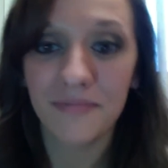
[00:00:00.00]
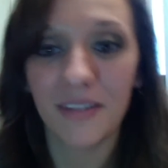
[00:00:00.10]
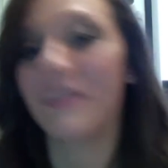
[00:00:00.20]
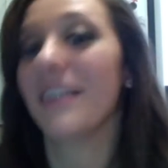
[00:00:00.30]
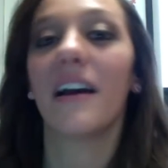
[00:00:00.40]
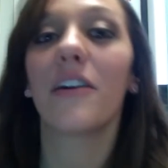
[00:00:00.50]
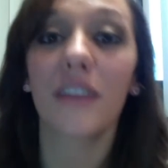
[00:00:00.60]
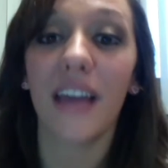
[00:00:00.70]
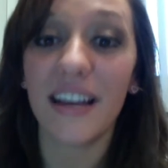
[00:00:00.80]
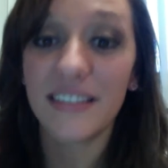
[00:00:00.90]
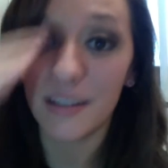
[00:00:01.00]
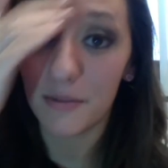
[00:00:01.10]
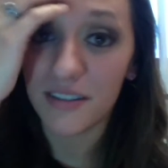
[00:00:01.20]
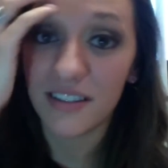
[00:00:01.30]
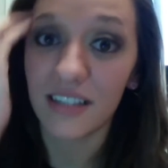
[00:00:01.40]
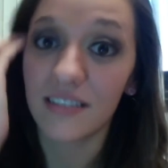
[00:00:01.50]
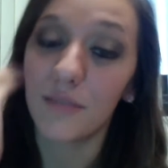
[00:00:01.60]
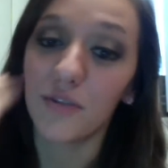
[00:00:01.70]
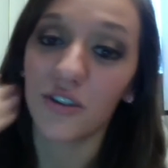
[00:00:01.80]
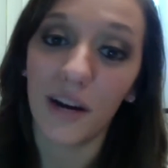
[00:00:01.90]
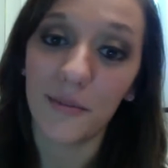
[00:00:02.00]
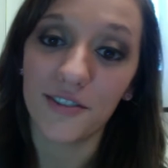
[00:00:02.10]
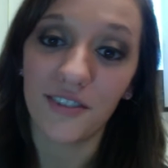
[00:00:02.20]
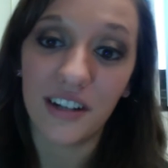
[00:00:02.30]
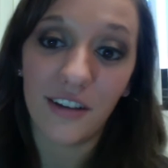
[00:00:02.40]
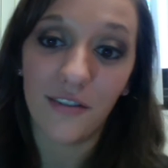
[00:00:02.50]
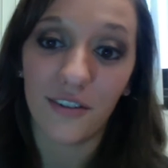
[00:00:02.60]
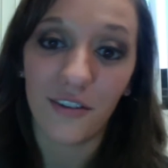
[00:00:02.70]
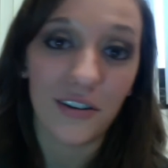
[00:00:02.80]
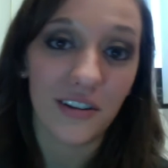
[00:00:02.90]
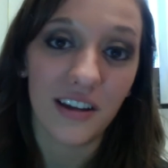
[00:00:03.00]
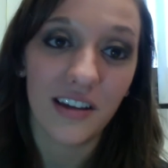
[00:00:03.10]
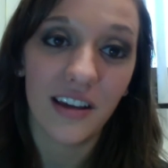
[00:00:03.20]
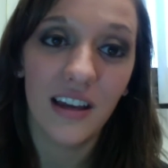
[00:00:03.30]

I mean, I only had six subscribers, so I never thought, like,